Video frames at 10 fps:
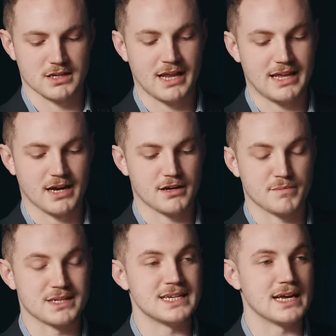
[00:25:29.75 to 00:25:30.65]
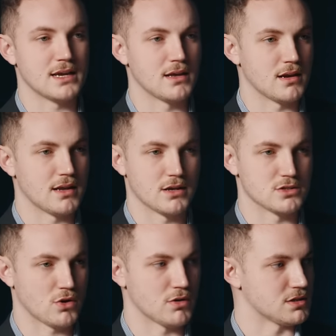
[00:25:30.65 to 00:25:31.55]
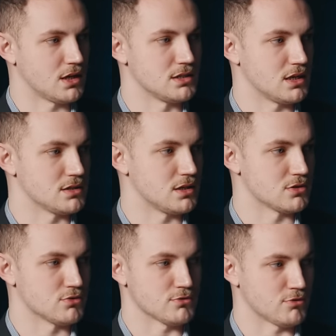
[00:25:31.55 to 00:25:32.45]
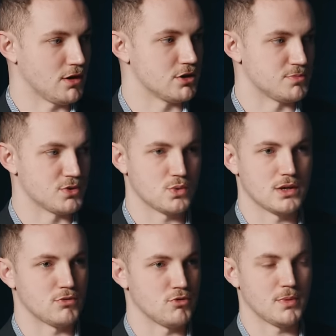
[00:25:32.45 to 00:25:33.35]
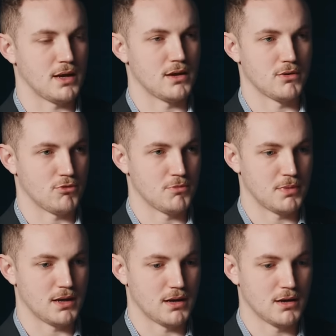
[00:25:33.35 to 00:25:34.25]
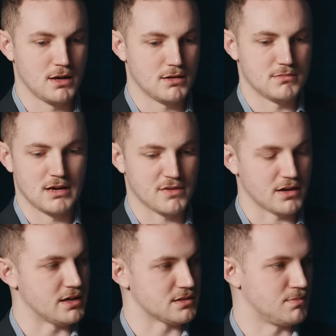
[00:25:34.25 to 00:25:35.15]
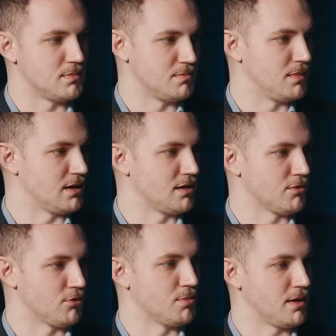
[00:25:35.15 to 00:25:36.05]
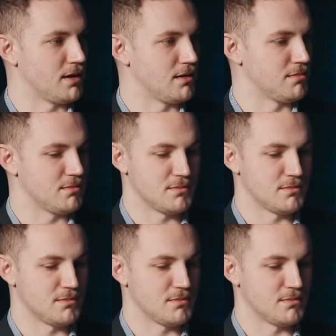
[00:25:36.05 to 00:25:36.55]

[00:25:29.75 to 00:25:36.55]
any kind of particularly historicized ancestral grudge between Group A and Group B, nevertheless, making Group A